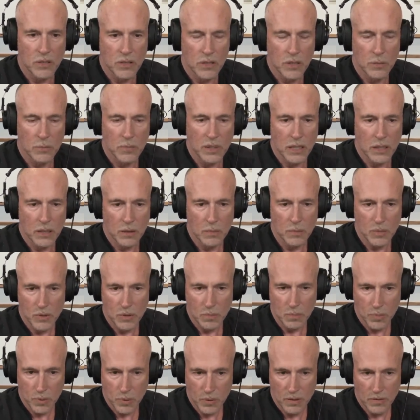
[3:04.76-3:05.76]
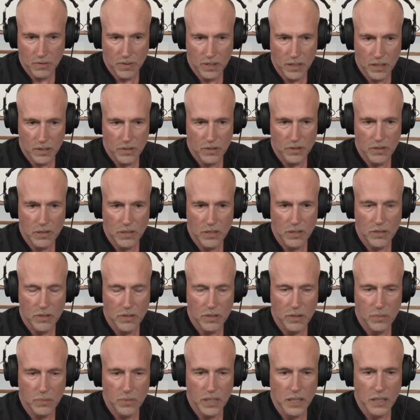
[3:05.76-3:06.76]
you're going to make, and the most important financial
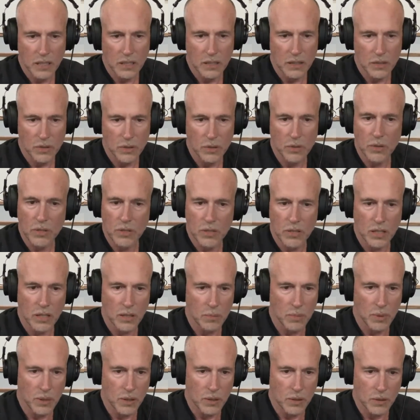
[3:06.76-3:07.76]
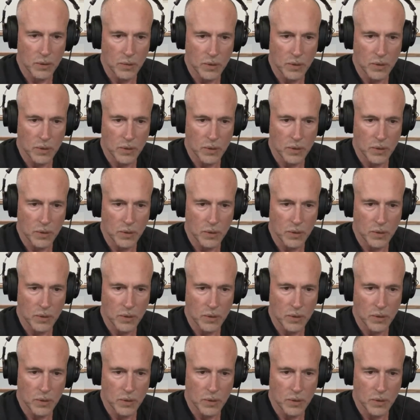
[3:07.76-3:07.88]
decision you make, is who you decide to partner